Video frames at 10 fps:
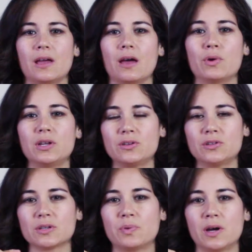And when you
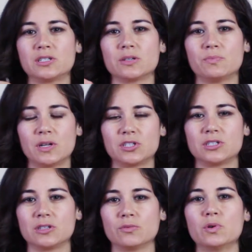use a punch and punch
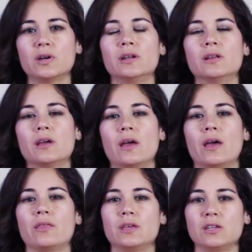into the wood,
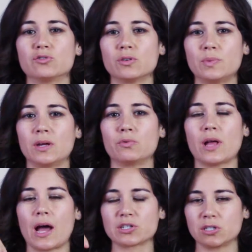the drill bit will
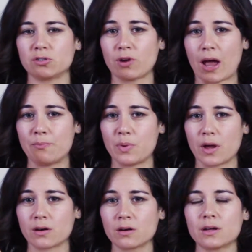actually grab
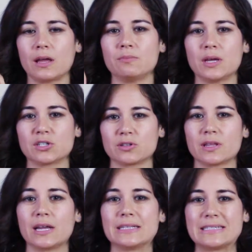better and make sure
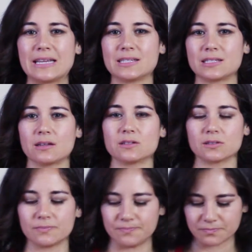that it stays centered.